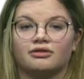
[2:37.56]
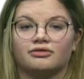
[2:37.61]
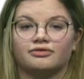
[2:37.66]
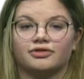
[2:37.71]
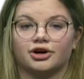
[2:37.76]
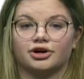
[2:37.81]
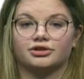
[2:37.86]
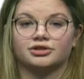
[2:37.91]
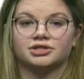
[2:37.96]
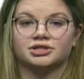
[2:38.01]

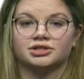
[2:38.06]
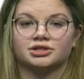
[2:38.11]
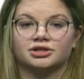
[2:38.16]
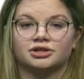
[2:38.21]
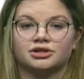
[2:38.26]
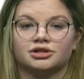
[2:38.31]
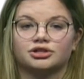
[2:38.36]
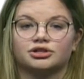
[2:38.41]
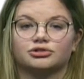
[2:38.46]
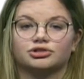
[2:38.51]
First,
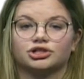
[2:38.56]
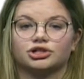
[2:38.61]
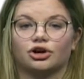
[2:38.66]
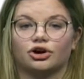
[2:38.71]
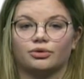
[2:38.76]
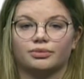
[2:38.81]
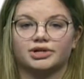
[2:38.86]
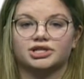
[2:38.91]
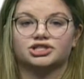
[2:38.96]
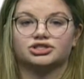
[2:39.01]
you should
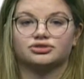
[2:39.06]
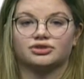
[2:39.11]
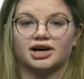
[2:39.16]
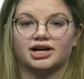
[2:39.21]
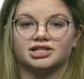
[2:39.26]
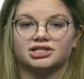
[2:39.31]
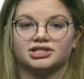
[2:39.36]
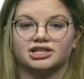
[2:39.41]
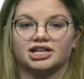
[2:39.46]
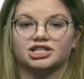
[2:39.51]
always
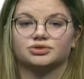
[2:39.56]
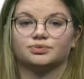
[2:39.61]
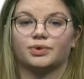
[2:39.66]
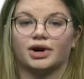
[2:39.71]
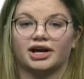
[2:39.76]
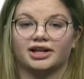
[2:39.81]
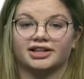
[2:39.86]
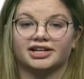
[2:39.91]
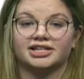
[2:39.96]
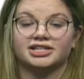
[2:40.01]
dress as
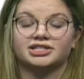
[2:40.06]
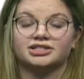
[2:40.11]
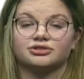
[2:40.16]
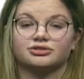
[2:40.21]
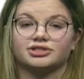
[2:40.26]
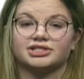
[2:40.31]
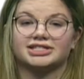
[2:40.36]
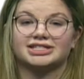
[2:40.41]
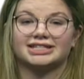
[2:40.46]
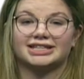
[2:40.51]
well as or
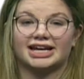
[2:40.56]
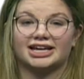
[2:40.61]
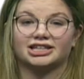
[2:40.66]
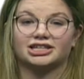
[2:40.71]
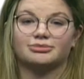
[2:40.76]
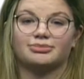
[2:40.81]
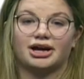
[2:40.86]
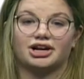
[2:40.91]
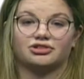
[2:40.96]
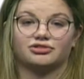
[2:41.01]

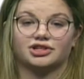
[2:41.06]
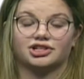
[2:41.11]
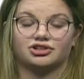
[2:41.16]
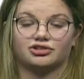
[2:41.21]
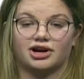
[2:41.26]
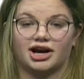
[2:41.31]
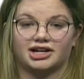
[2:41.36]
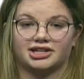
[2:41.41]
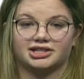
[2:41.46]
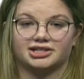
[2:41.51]
slightly better than
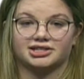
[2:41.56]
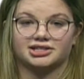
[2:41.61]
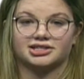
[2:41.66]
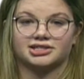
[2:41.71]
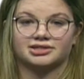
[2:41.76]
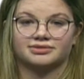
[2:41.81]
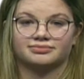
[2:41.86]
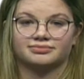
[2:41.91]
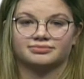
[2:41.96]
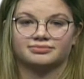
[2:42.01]
your
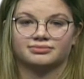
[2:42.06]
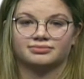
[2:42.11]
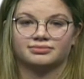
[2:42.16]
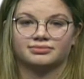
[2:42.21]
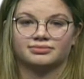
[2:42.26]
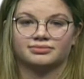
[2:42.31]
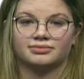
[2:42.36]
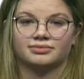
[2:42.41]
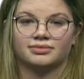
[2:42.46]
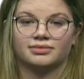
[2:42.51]
audience.
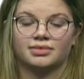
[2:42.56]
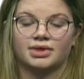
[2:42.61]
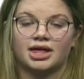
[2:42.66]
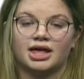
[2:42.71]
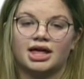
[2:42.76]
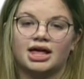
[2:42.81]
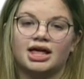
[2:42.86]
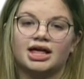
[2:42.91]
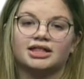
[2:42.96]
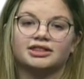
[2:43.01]

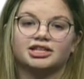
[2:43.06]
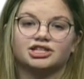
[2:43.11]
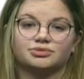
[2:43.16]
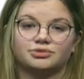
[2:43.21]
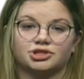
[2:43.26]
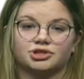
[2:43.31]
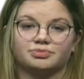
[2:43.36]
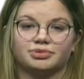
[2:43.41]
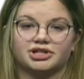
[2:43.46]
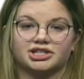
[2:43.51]
This
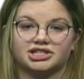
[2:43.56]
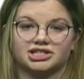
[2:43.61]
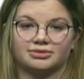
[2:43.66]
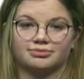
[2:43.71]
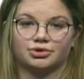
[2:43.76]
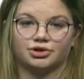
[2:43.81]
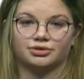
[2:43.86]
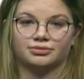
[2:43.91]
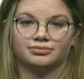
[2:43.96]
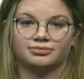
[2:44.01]
one's pretty
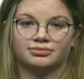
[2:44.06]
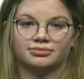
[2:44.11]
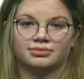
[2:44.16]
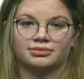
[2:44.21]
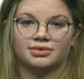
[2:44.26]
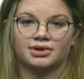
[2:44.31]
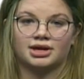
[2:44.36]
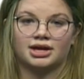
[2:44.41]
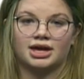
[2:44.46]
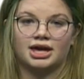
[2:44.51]
simple.
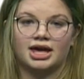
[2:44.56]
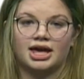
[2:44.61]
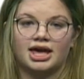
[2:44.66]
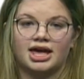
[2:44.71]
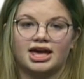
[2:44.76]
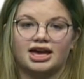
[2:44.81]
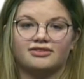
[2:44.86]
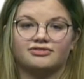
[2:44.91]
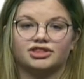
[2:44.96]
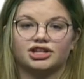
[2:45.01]

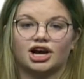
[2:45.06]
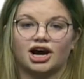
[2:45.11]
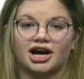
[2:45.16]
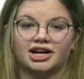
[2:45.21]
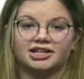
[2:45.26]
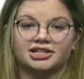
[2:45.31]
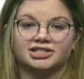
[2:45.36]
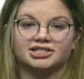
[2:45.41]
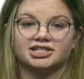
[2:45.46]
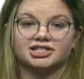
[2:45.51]
If the
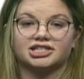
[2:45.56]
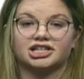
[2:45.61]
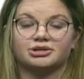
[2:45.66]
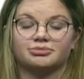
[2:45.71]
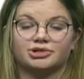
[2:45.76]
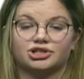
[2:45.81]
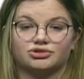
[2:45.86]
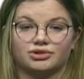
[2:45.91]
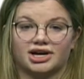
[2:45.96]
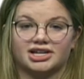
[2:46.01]
audience is going to
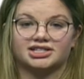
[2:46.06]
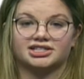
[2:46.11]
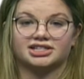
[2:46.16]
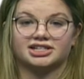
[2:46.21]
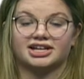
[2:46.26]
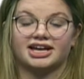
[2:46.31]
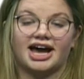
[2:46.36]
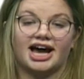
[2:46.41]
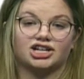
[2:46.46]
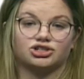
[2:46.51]
be dressed
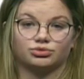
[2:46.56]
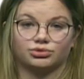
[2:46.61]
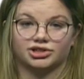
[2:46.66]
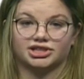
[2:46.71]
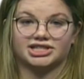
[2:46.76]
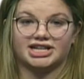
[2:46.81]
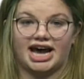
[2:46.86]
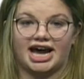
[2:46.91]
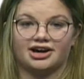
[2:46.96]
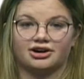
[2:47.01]
in casual
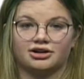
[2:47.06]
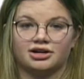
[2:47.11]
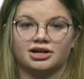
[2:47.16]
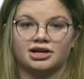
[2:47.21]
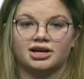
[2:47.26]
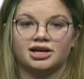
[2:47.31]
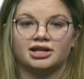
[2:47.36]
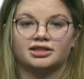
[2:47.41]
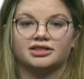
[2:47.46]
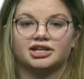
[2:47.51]
attire,
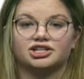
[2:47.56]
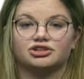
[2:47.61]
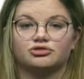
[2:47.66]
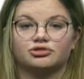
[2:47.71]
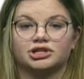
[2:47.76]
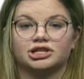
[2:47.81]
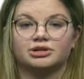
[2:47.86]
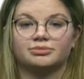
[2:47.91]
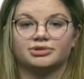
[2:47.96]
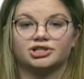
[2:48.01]
then you
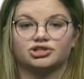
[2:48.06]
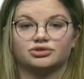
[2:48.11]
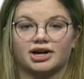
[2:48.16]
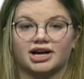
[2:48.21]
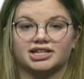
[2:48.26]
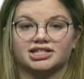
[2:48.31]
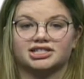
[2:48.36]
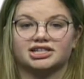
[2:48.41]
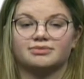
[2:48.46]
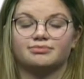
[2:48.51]
need to be
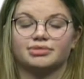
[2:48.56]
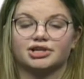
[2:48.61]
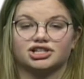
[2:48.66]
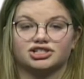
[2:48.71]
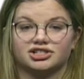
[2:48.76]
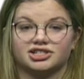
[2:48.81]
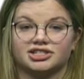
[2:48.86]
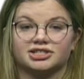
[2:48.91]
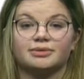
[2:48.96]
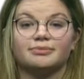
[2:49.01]
dressed in
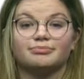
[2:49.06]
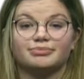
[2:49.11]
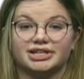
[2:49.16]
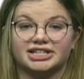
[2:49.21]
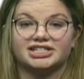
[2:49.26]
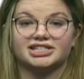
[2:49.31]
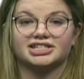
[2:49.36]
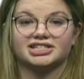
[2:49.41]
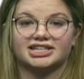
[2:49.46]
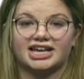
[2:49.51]

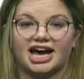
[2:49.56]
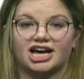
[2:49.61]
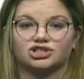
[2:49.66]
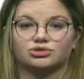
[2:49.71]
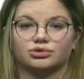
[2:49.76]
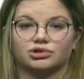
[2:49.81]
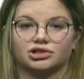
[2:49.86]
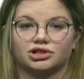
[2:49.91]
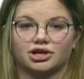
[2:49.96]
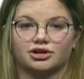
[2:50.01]
business
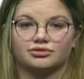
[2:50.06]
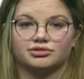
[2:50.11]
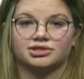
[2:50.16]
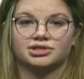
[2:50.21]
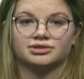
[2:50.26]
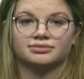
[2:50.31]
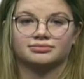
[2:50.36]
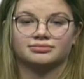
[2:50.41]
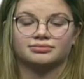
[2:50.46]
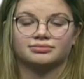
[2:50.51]
casual
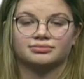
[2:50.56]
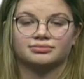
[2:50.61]
clothes.